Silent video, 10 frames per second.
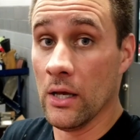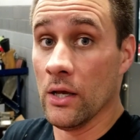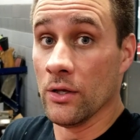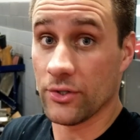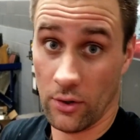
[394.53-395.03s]

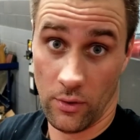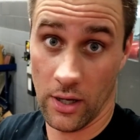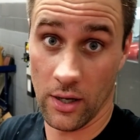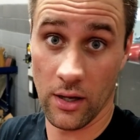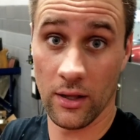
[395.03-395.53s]
So,
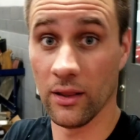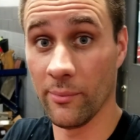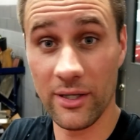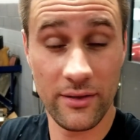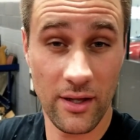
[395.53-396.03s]

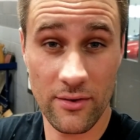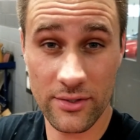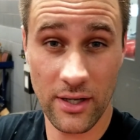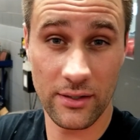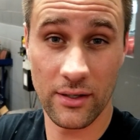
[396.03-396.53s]
let me get the other
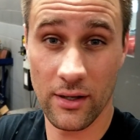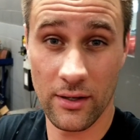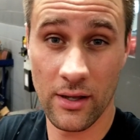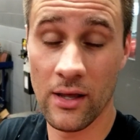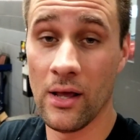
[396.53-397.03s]
side done,